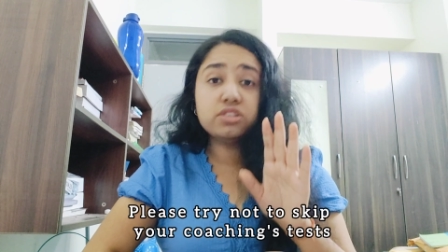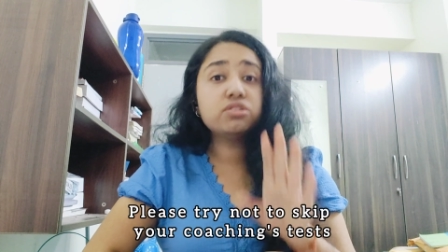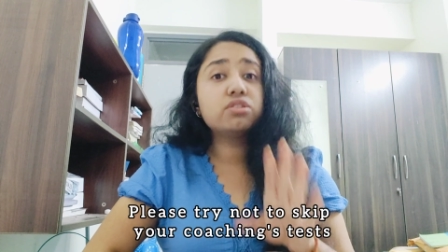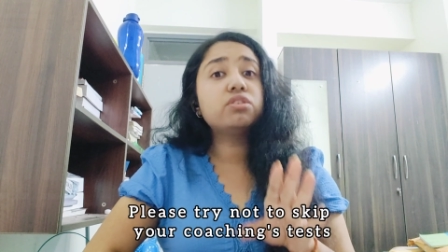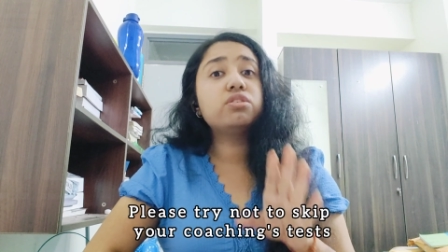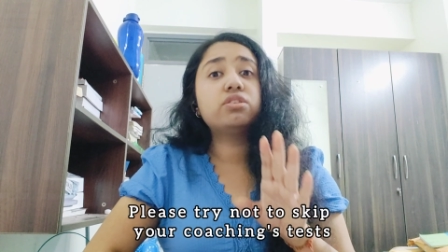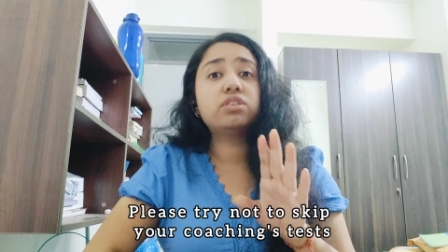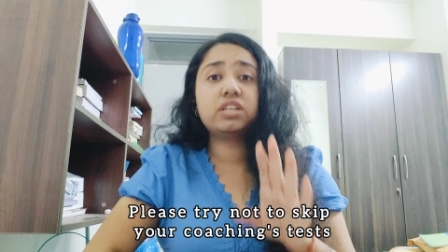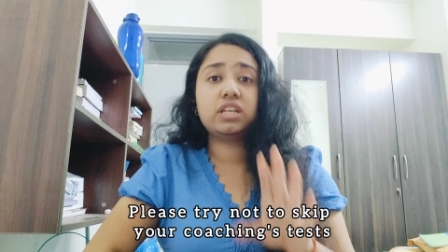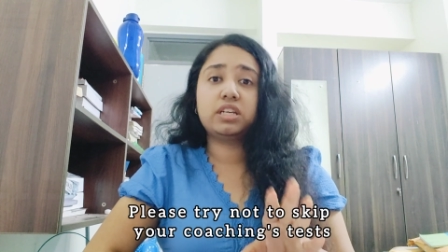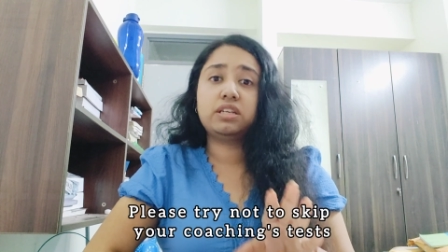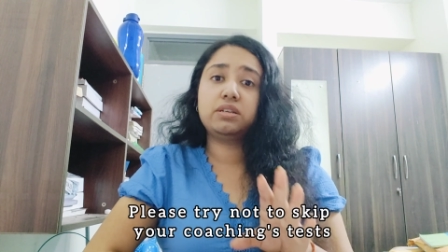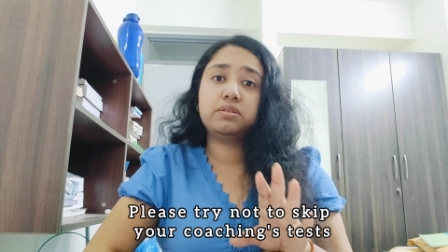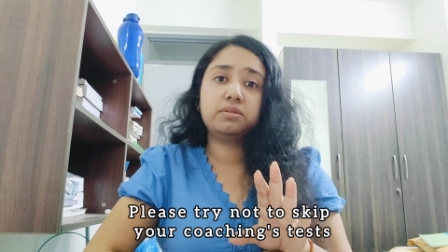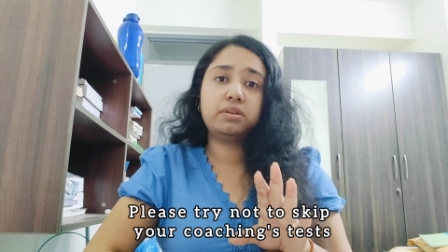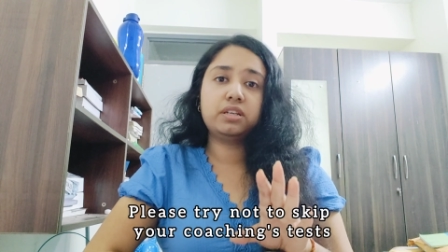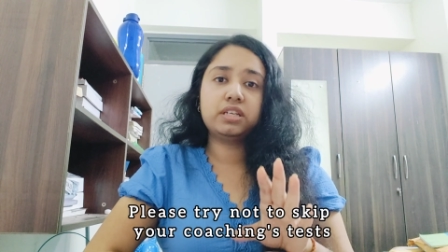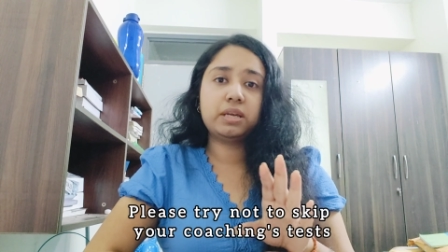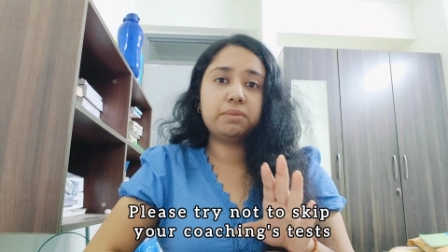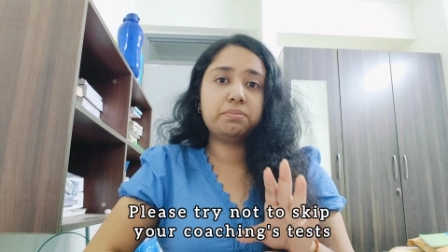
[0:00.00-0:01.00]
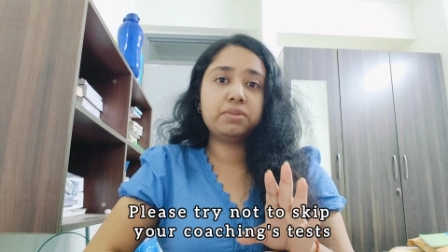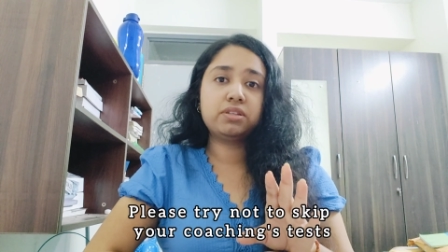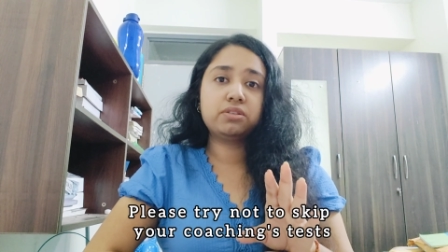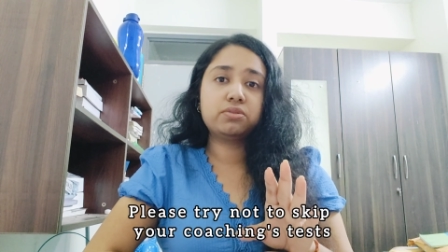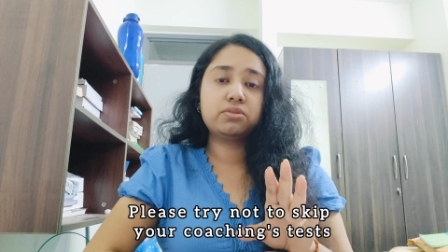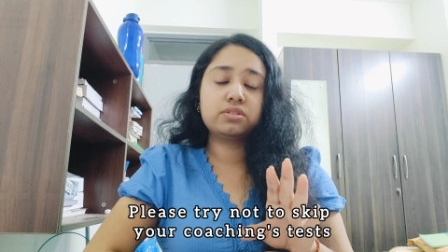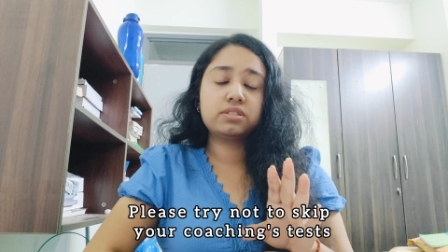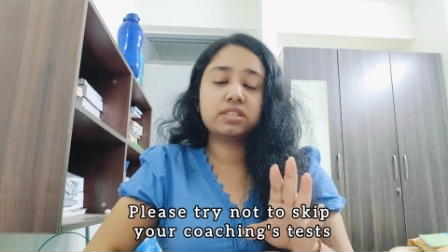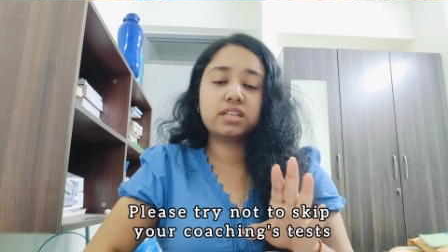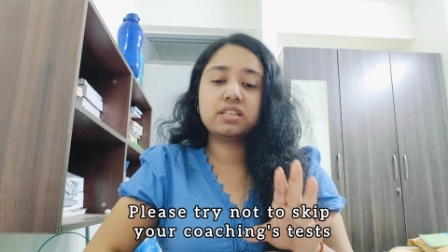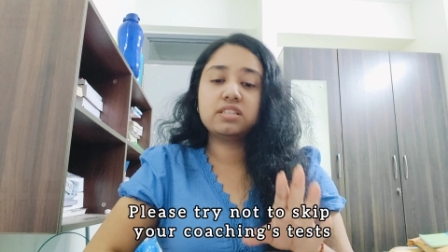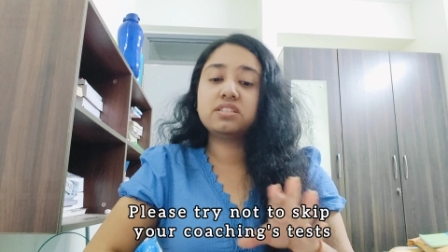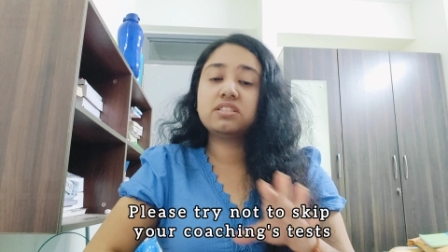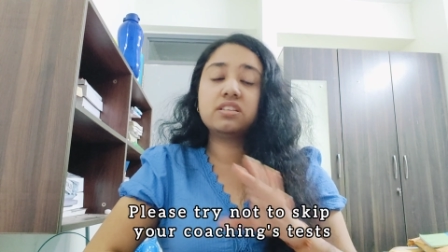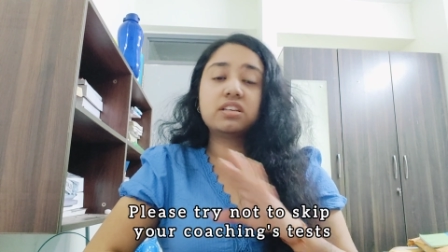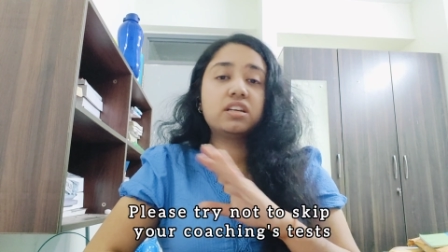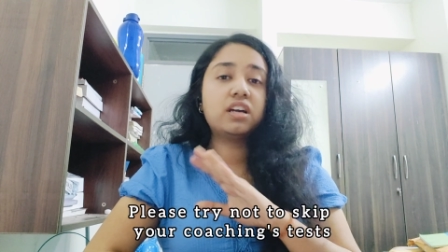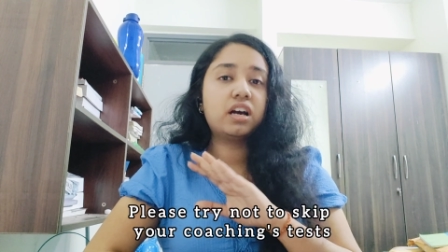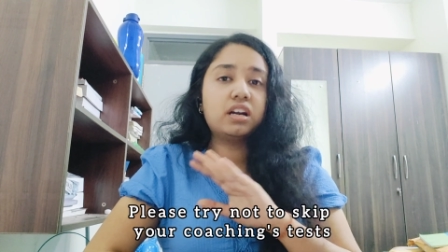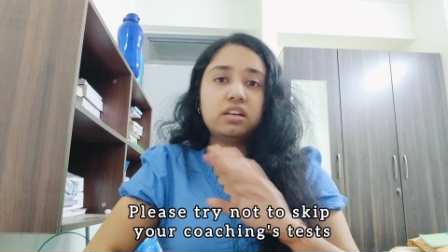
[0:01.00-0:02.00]
sure you're attempting those
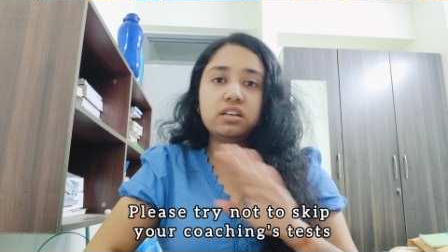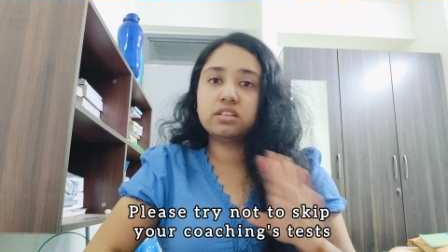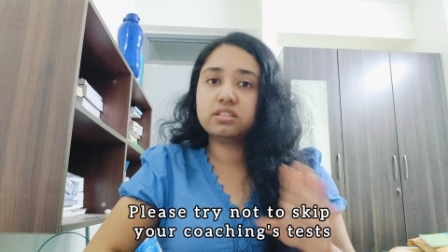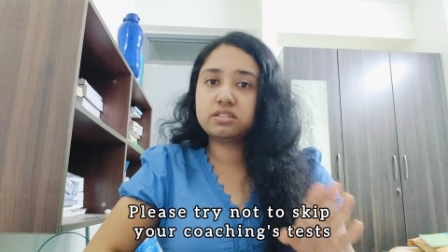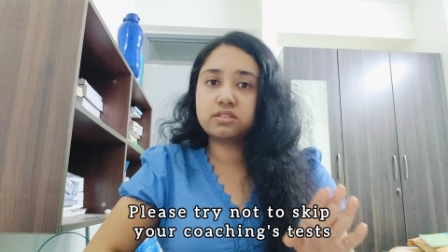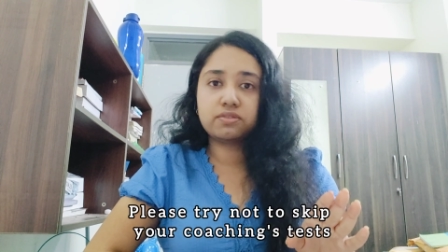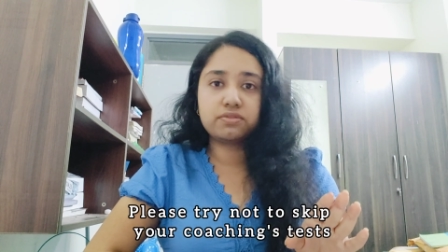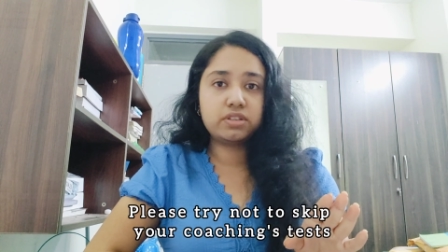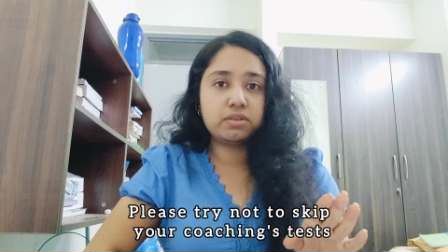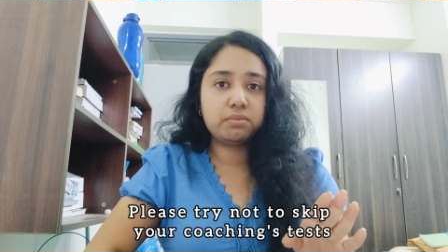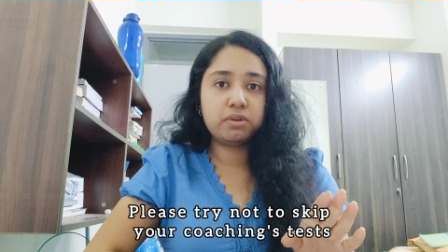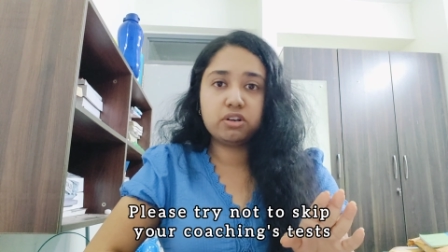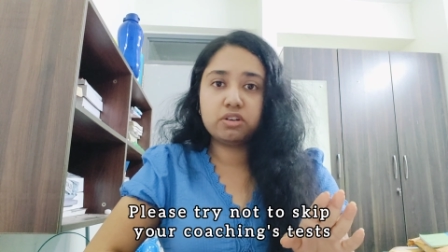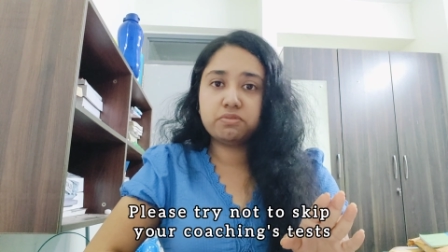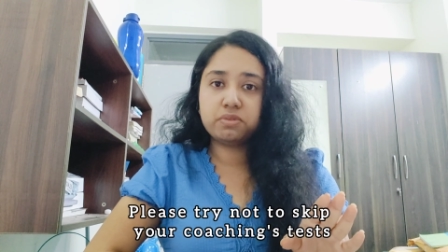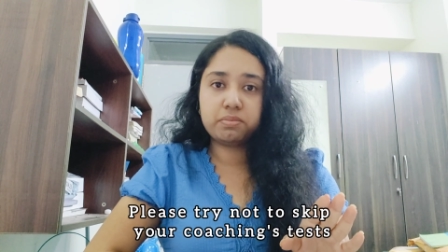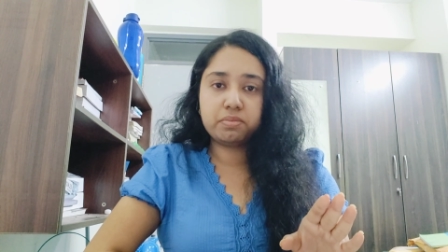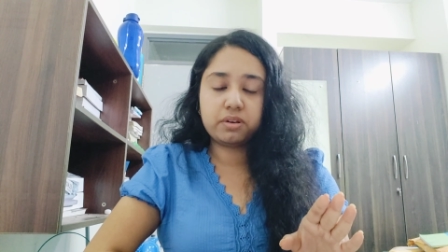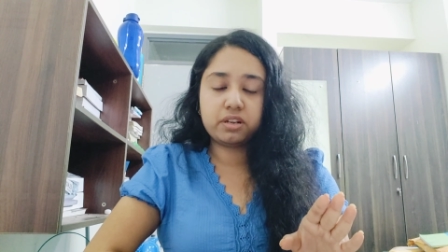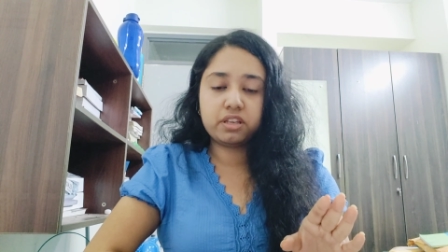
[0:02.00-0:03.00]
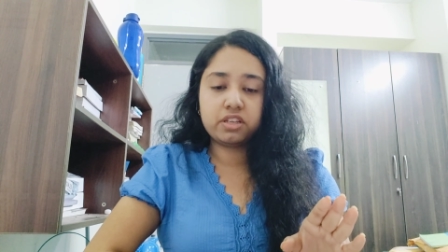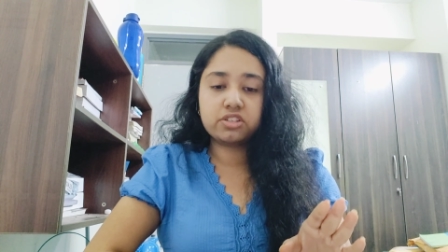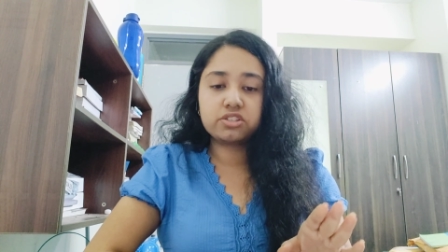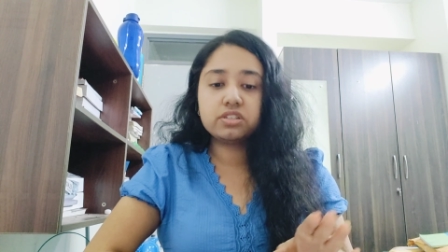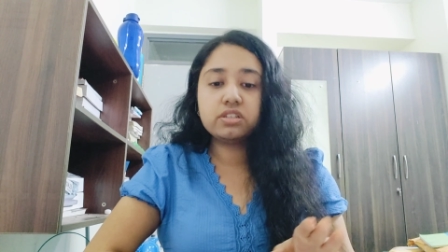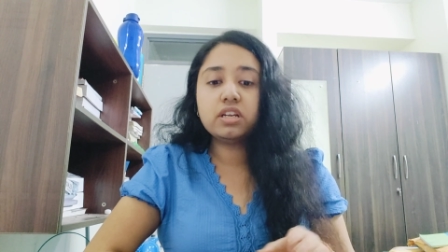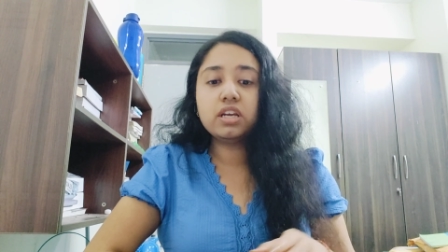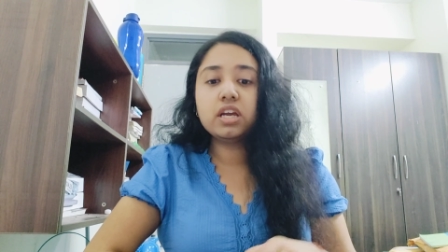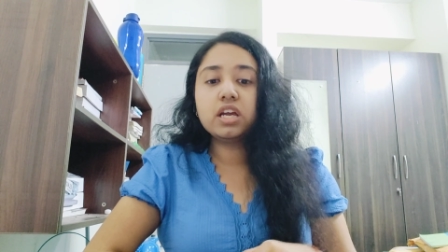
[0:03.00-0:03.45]
tests regardless of the amount of preparation,